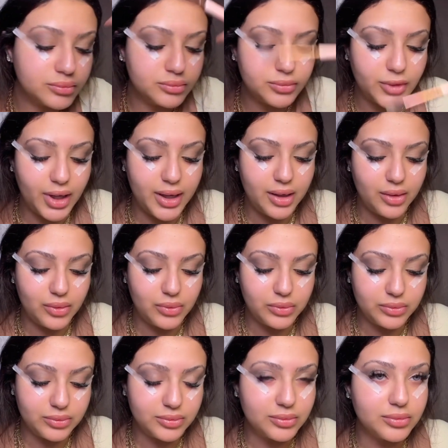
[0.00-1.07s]
Ow.
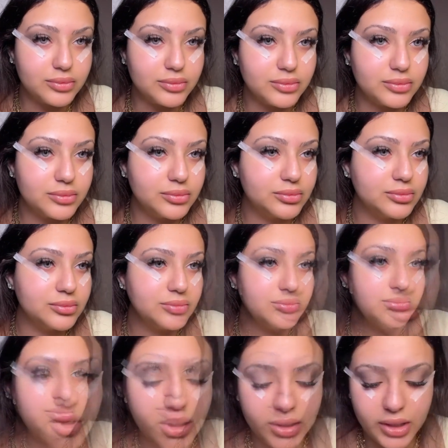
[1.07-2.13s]

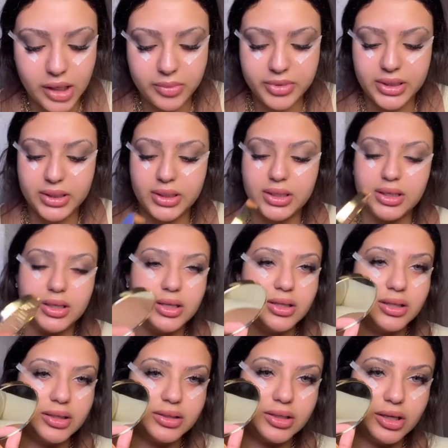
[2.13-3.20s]
Now I'm taking this
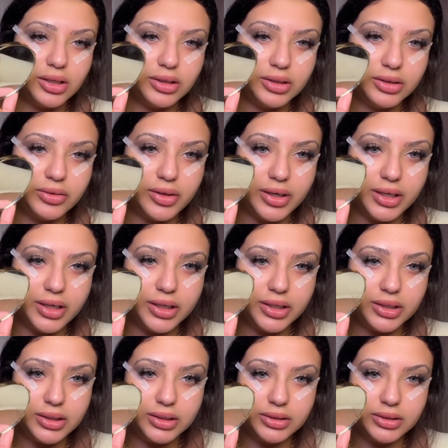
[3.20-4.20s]
color right here,